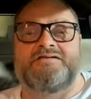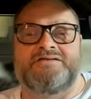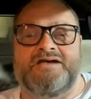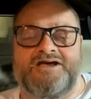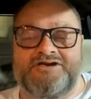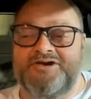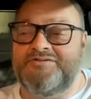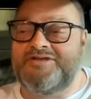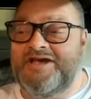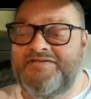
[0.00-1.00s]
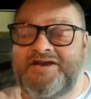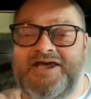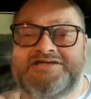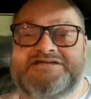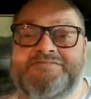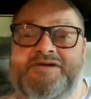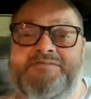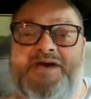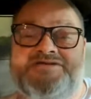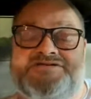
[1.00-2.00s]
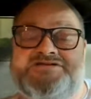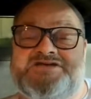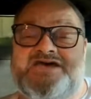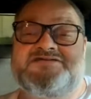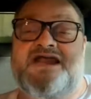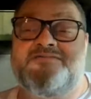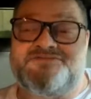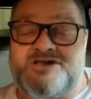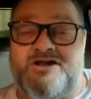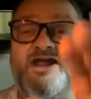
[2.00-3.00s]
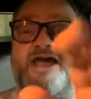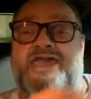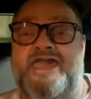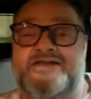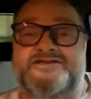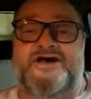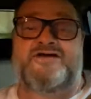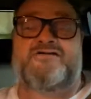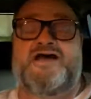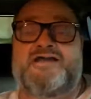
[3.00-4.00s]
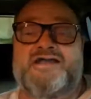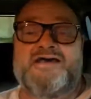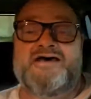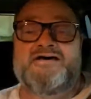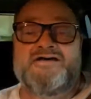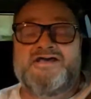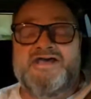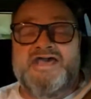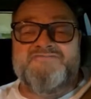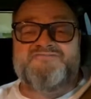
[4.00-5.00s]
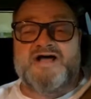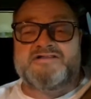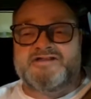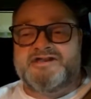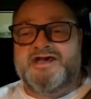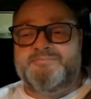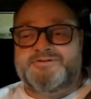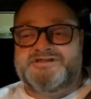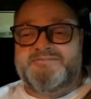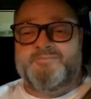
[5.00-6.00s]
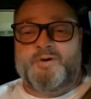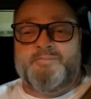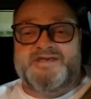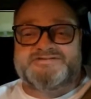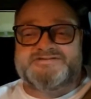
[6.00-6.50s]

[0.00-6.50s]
A dude the other day sent me a message. I said, "I'm sorry, I can't talk right now." He followed it up with 10 more messages.